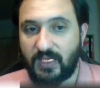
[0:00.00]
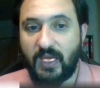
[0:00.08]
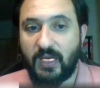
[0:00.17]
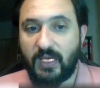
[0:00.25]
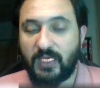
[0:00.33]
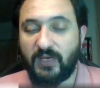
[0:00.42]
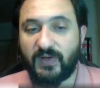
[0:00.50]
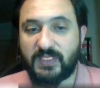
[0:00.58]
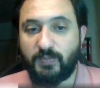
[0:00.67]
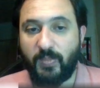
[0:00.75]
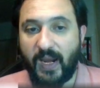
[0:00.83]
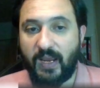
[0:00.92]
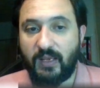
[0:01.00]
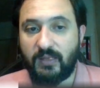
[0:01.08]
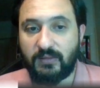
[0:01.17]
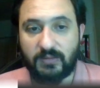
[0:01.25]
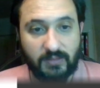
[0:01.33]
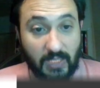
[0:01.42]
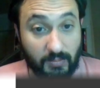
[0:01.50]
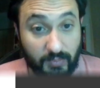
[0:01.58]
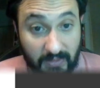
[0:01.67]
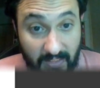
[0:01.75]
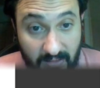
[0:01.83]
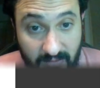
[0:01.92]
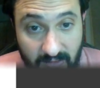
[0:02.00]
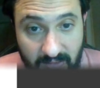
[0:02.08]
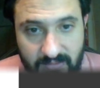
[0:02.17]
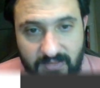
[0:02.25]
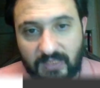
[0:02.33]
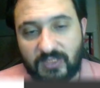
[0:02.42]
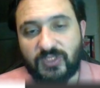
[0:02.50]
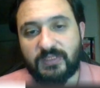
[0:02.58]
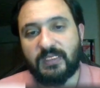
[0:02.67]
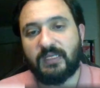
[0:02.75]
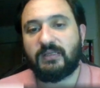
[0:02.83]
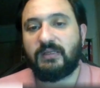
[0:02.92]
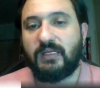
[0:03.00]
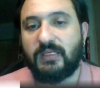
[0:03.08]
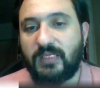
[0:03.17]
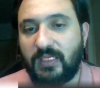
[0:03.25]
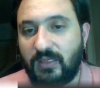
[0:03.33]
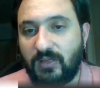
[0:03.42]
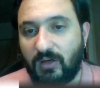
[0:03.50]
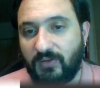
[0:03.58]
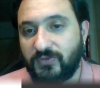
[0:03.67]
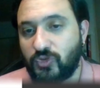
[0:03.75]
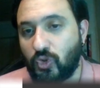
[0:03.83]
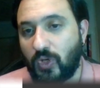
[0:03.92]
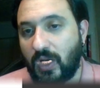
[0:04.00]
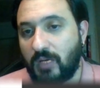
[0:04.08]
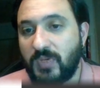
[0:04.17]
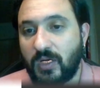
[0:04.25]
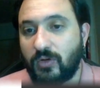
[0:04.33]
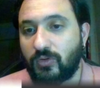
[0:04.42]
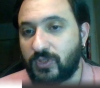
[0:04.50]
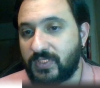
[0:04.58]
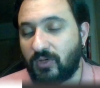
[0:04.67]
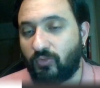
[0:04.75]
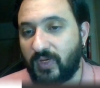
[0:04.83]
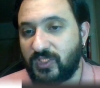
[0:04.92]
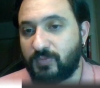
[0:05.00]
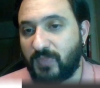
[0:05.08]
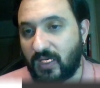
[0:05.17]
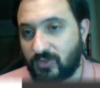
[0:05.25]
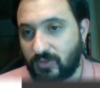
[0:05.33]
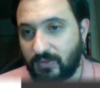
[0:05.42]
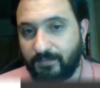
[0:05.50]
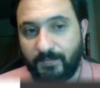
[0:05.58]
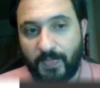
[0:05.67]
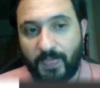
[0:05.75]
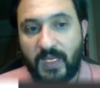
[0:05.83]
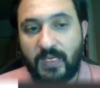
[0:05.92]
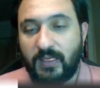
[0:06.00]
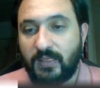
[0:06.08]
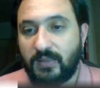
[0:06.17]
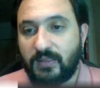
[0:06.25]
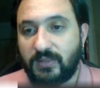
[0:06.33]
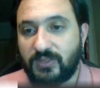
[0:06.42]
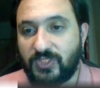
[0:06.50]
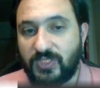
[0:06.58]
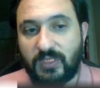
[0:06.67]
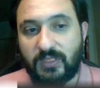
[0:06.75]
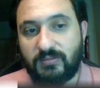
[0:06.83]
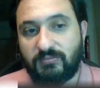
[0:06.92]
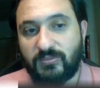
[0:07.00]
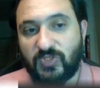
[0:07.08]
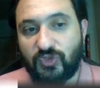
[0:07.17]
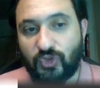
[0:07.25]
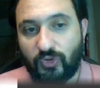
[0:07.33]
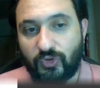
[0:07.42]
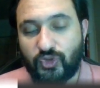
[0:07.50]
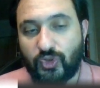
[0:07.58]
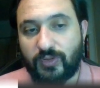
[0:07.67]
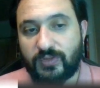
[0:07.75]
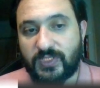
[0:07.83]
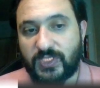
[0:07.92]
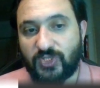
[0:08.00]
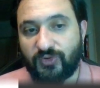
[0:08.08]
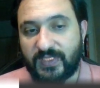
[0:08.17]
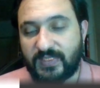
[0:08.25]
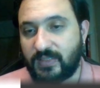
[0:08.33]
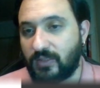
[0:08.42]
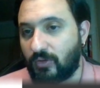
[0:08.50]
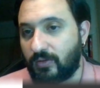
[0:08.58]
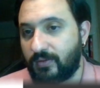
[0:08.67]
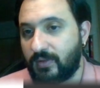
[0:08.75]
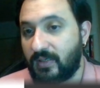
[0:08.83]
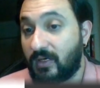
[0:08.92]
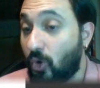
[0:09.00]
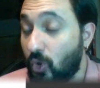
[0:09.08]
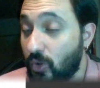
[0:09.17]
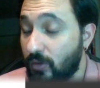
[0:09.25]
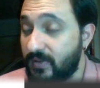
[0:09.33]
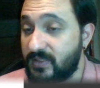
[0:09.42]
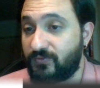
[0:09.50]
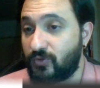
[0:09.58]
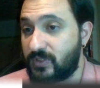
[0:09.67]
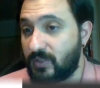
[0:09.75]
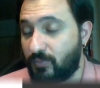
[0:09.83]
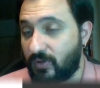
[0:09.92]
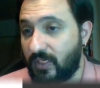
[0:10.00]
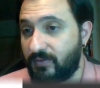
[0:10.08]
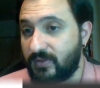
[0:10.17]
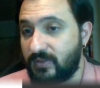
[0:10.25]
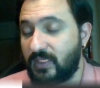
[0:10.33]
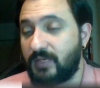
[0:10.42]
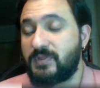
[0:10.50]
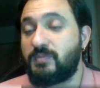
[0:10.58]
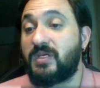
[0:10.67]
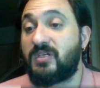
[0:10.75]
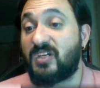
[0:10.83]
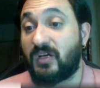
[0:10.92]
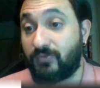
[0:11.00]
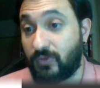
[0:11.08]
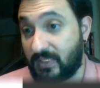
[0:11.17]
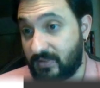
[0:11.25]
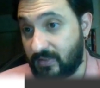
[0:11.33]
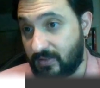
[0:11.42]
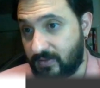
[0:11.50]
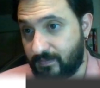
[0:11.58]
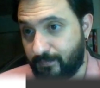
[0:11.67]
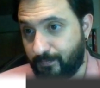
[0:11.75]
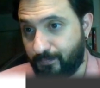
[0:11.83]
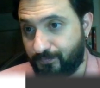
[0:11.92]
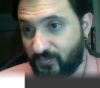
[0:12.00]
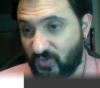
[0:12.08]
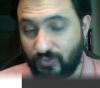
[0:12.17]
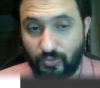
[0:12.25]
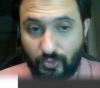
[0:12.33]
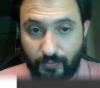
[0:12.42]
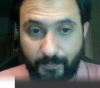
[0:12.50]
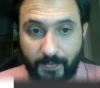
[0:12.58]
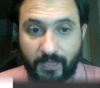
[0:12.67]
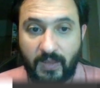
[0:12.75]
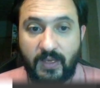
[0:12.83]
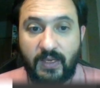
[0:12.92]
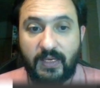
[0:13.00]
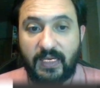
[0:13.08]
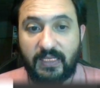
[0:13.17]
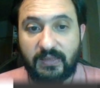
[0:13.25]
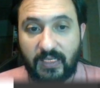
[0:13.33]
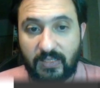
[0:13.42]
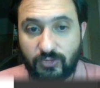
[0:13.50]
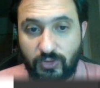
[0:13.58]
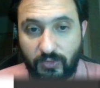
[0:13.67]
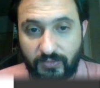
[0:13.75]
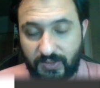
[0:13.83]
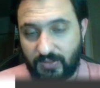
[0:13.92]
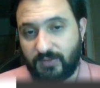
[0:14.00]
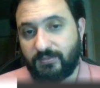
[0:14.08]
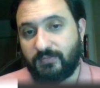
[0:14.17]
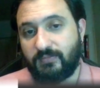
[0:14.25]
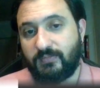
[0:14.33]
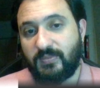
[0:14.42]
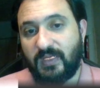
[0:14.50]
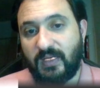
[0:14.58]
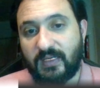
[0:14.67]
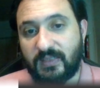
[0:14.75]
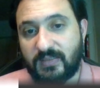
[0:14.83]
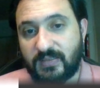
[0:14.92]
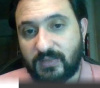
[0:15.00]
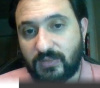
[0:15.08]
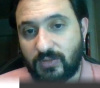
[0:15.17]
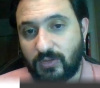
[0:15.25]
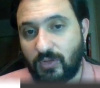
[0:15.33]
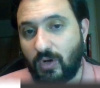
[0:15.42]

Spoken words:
He was plainly intelligent and lucky enough to come across a rich patron, Gian Giorgio Trissino. Always, if you see private names, be careful, I said to you. A landowner and a scholar